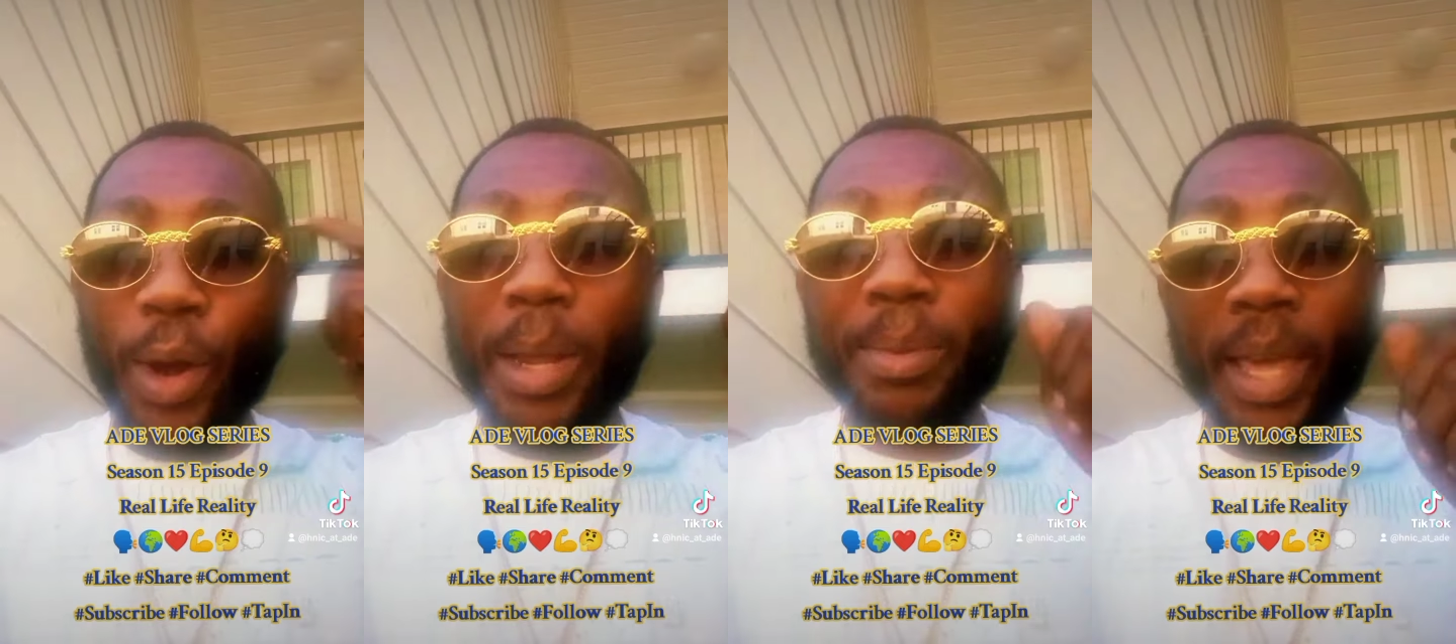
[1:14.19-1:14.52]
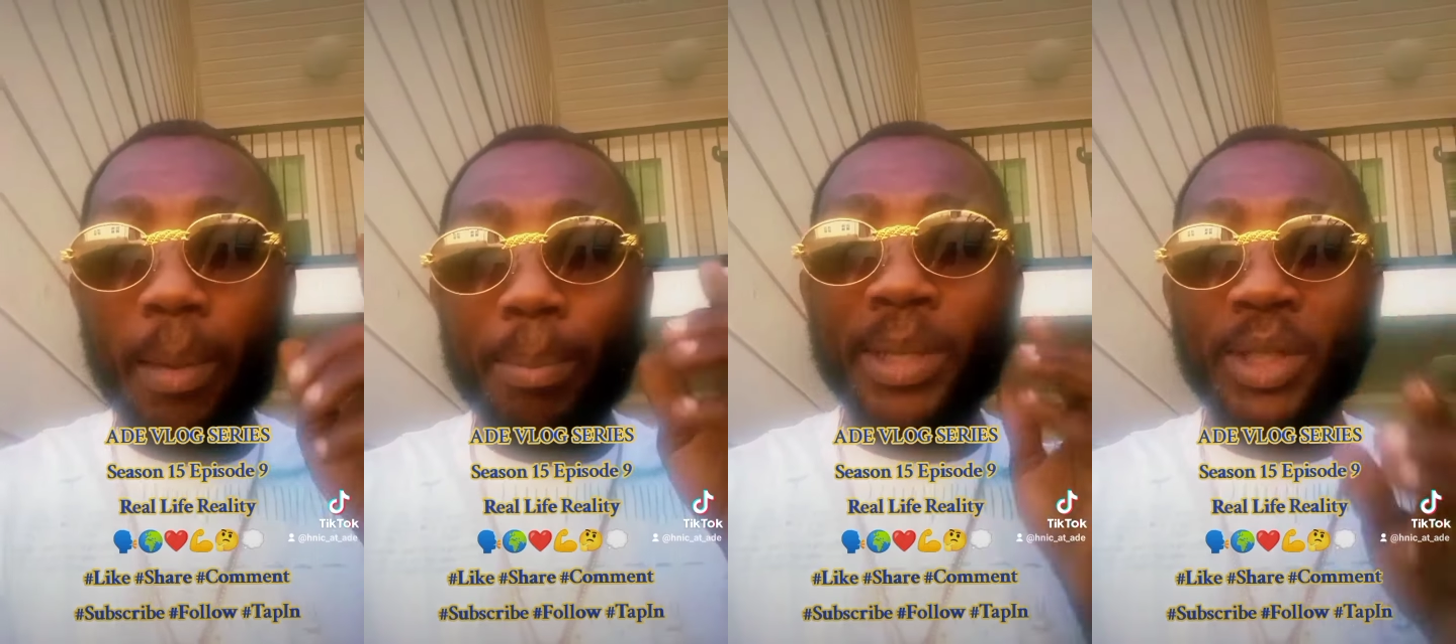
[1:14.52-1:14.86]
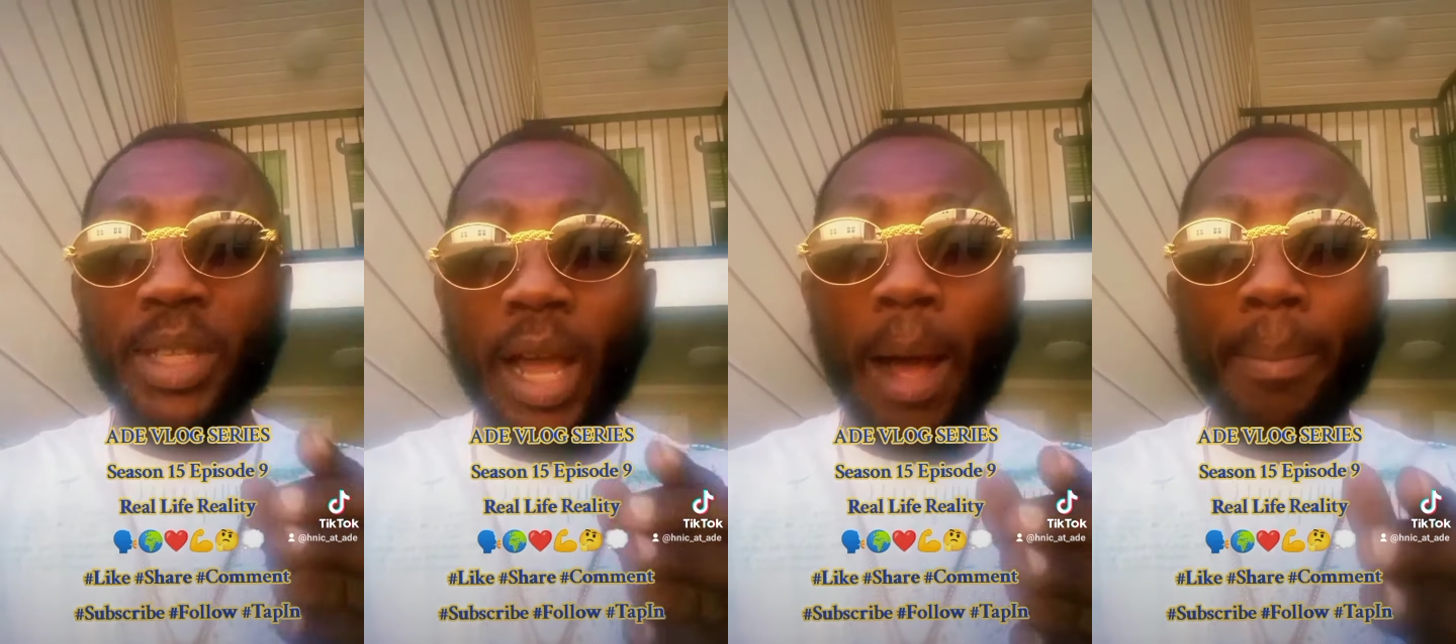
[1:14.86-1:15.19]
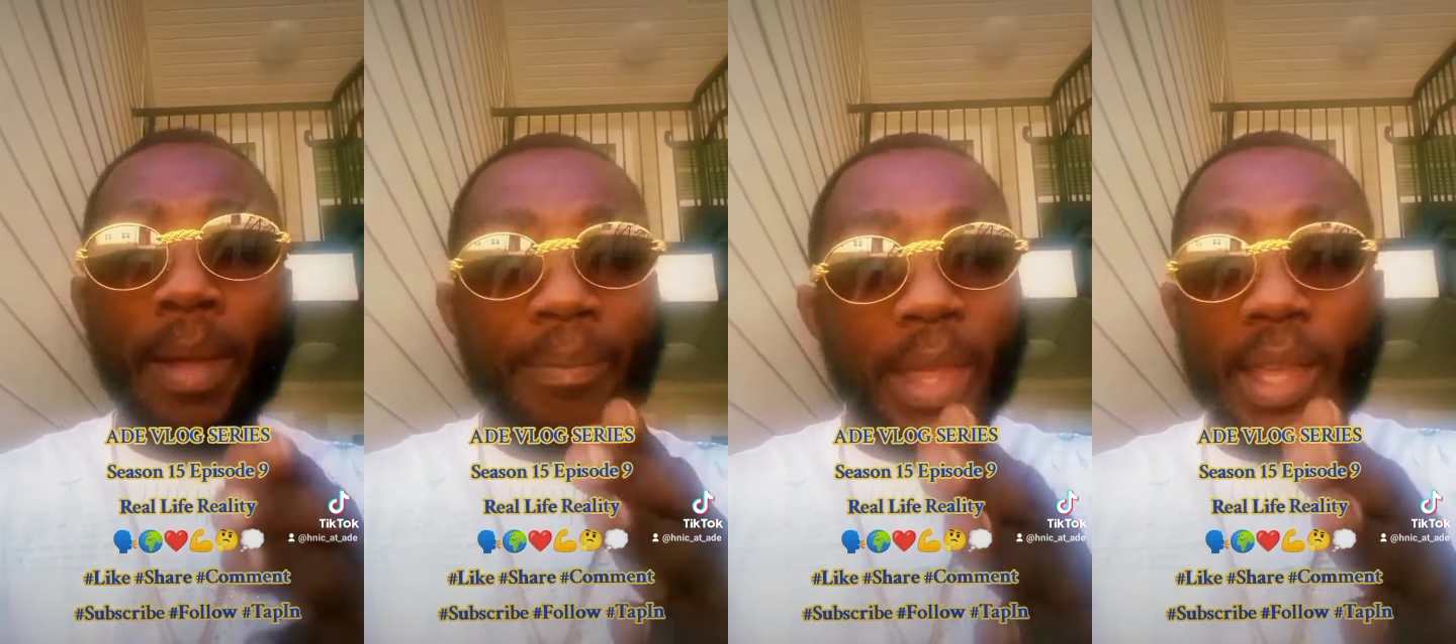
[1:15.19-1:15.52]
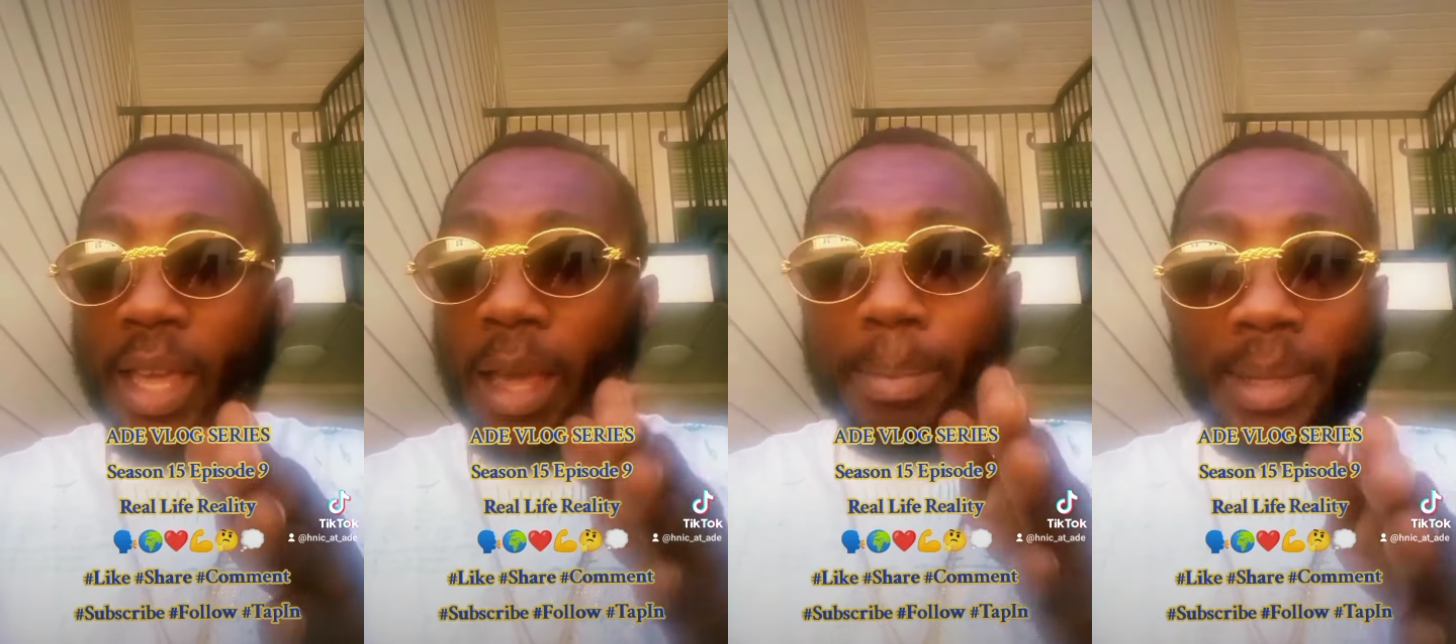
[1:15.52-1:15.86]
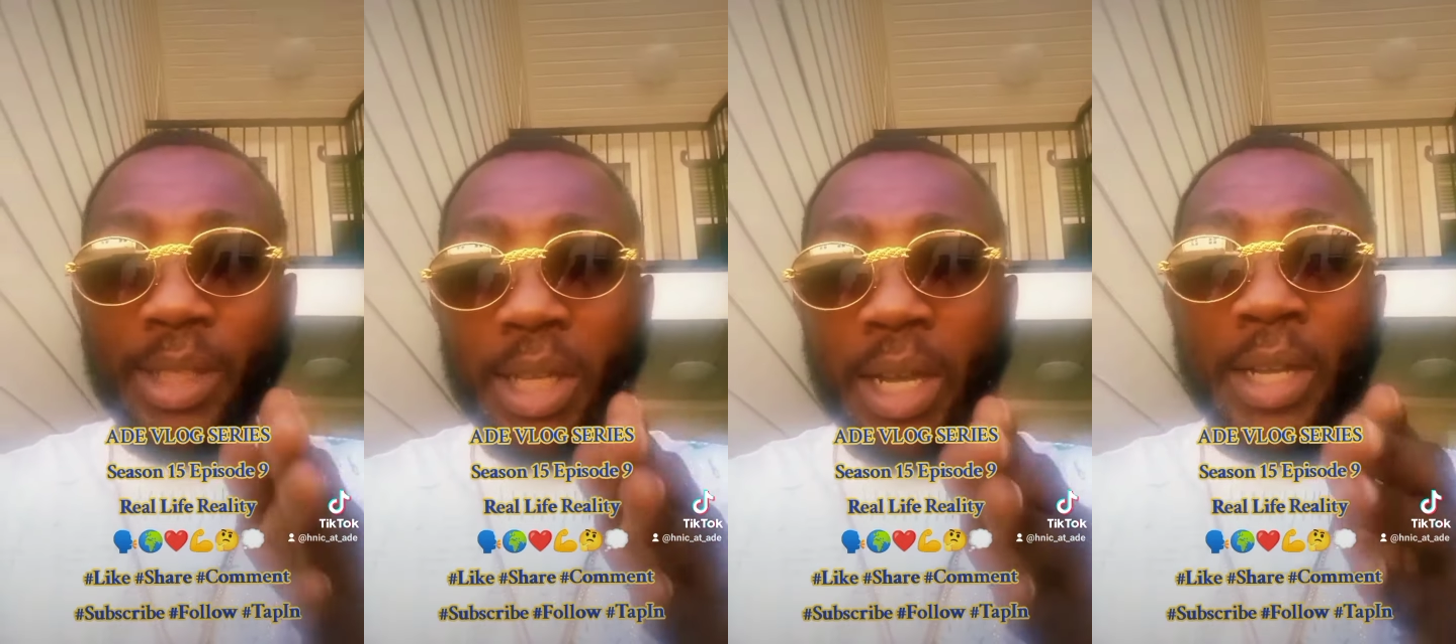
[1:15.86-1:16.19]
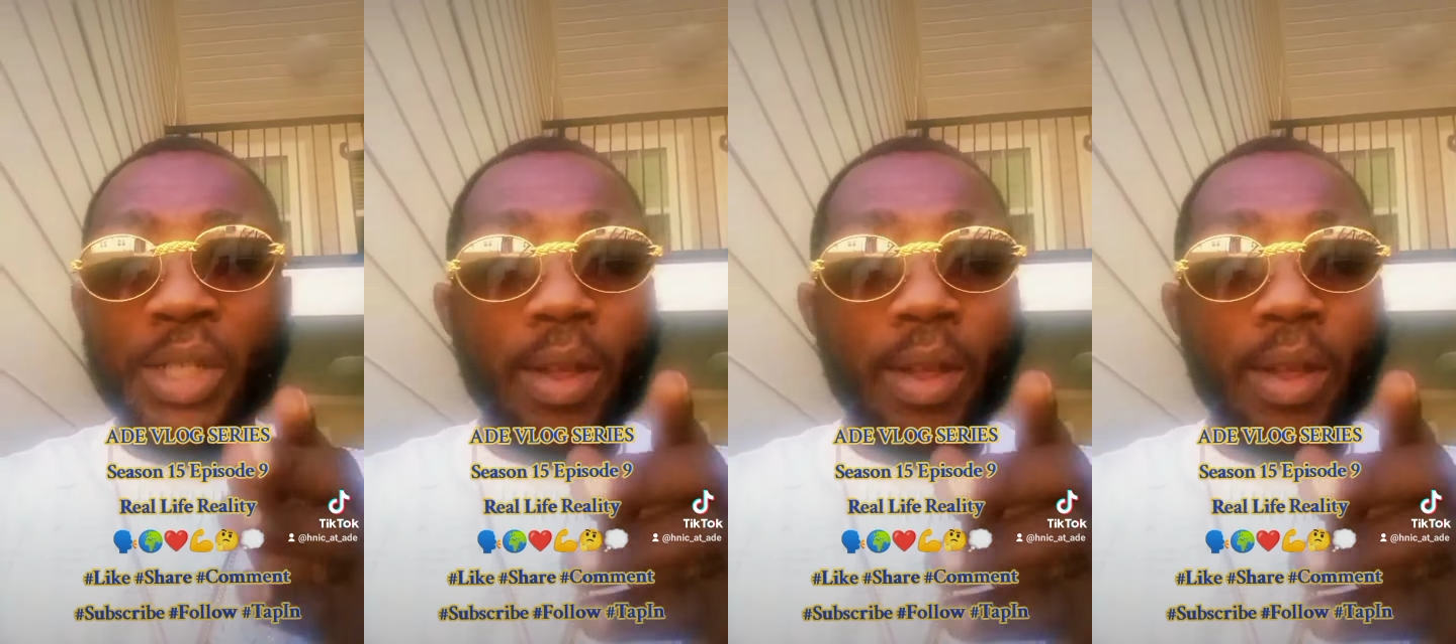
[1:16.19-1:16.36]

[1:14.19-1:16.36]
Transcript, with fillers: can't be stopped. They can't be touched.